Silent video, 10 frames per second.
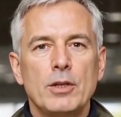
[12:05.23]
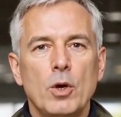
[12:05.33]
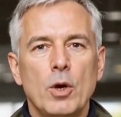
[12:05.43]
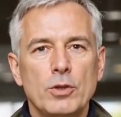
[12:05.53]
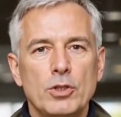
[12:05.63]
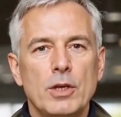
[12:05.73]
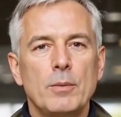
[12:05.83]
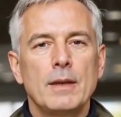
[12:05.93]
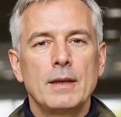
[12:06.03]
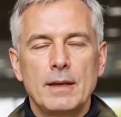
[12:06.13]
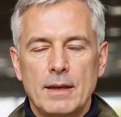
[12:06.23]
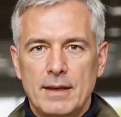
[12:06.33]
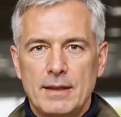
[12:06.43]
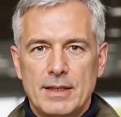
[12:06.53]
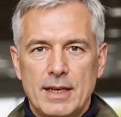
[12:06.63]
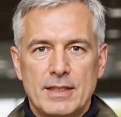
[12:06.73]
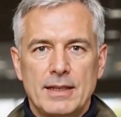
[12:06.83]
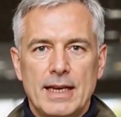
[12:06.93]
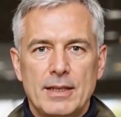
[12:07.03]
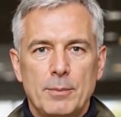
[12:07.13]
hardship that doesn't
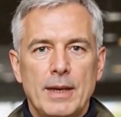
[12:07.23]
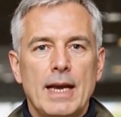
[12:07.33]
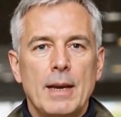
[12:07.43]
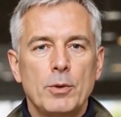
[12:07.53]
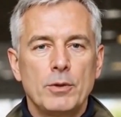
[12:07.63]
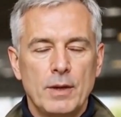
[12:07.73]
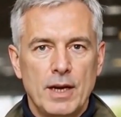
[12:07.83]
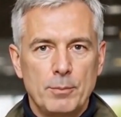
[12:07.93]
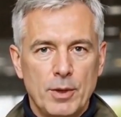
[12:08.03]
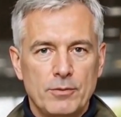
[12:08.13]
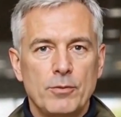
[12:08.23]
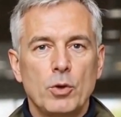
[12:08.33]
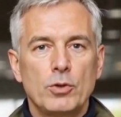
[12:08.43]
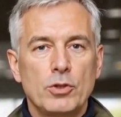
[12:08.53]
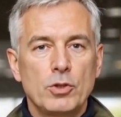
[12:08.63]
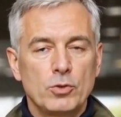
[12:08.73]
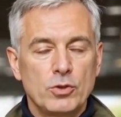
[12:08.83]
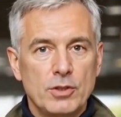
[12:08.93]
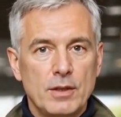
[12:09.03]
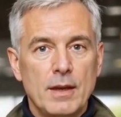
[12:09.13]
need to be amplified by false
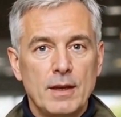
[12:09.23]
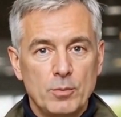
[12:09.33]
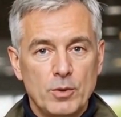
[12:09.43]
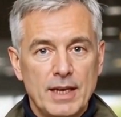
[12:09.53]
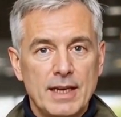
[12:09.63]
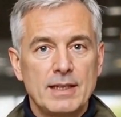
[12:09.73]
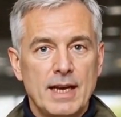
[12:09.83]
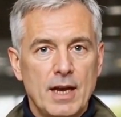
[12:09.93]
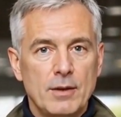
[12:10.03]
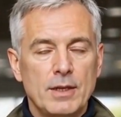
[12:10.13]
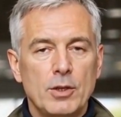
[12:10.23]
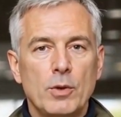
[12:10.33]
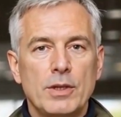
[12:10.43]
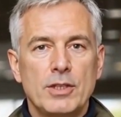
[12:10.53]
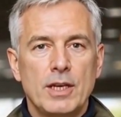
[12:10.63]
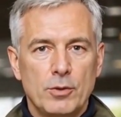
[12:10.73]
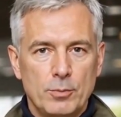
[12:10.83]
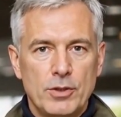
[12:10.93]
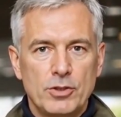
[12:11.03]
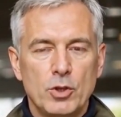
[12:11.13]
news relating to how the U.S.
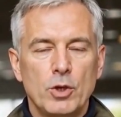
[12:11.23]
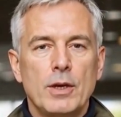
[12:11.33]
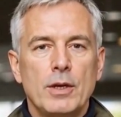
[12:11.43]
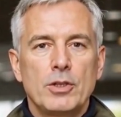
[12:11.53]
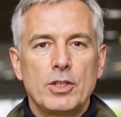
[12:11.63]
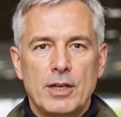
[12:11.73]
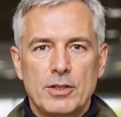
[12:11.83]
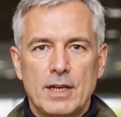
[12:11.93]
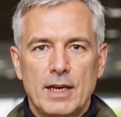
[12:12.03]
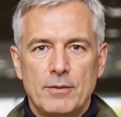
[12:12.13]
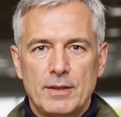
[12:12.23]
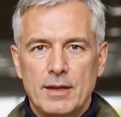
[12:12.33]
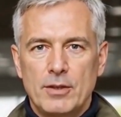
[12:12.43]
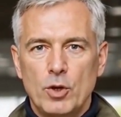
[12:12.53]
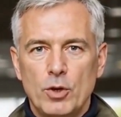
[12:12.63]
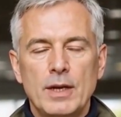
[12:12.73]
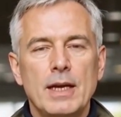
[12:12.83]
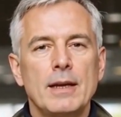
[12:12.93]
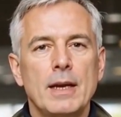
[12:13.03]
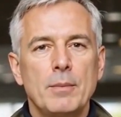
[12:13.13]
government started a genocide event
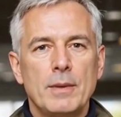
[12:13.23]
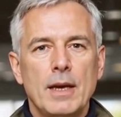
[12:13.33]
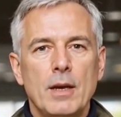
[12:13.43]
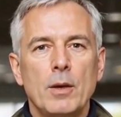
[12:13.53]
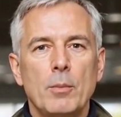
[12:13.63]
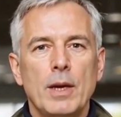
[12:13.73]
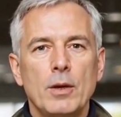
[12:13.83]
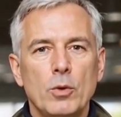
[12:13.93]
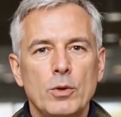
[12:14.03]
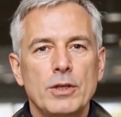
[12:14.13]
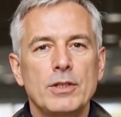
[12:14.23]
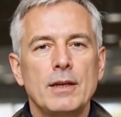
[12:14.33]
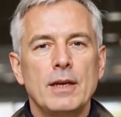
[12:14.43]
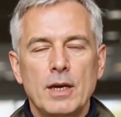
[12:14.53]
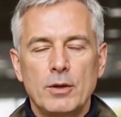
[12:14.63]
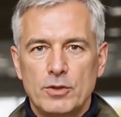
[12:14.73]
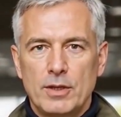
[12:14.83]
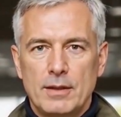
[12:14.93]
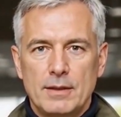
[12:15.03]
targeting them and other minorities in the country.